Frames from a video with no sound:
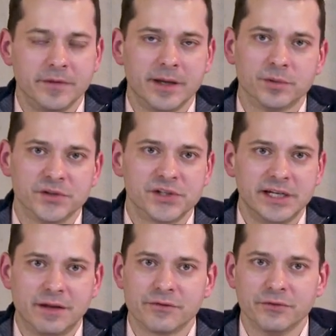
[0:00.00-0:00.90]
and they
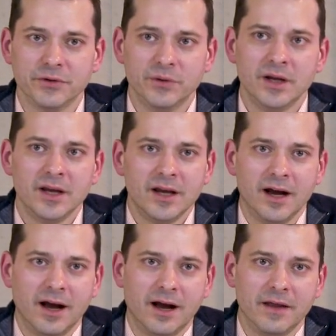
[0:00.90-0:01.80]
proceed through
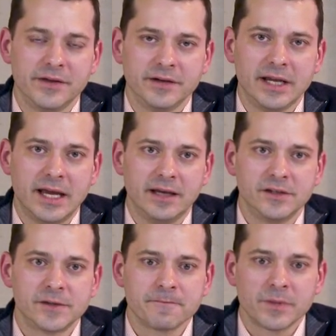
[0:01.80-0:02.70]
uh, their
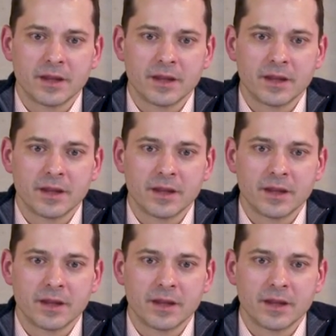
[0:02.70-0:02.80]
days.